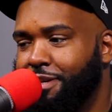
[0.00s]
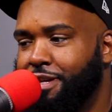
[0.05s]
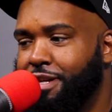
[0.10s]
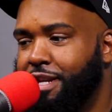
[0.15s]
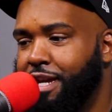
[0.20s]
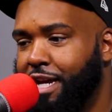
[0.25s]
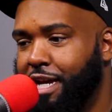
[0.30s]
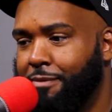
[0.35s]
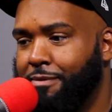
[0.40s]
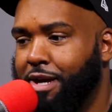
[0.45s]
you're
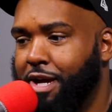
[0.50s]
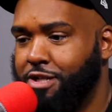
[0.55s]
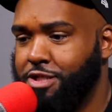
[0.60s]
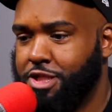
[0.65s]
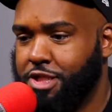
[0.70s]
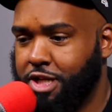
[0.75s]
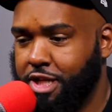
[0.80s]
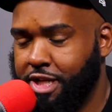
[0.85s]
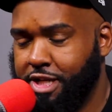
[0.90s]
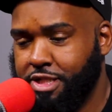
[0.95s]
damn right. You
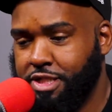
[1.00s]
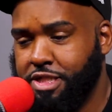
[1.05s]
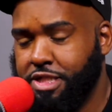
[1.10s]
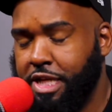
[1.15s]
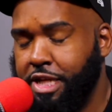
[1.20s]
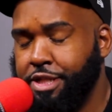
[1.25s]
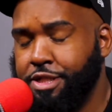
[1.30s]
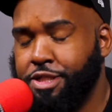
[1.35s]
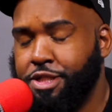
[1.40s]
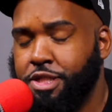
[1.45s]
just couldn't get
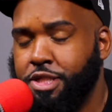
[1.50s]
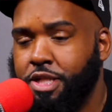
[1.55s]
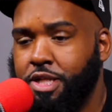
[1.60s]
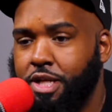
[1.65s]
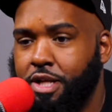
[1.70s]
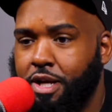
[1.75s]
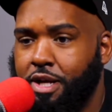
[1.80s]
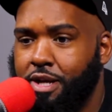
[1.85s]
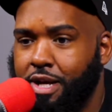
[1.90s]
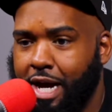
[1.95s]
seats.
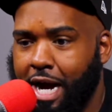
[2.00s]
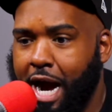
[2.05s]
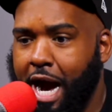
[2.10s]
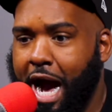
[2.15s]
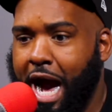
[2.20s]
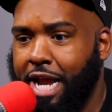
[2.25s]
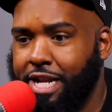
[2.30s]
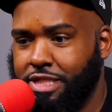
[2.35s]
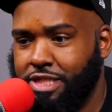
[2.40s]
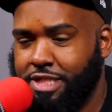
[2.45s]

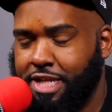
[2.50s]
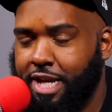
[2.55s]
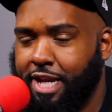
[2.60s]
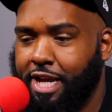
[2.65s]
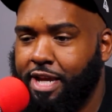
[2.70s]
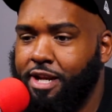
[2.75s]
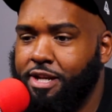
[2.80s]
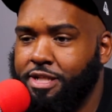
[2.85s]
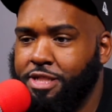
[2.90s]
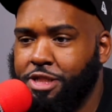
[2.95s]
Hottest
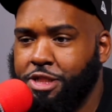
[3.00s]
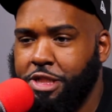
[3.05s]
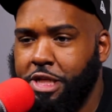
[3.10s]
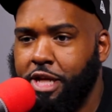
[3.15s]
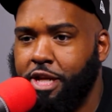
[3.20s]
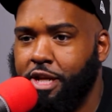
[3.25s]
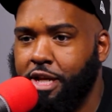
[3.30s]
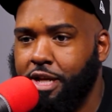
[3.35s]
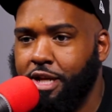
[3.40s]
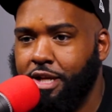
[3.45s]
ticket in the
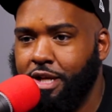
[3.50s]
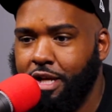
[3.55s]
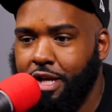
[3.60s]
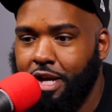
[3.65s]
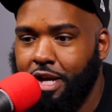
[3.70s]
city.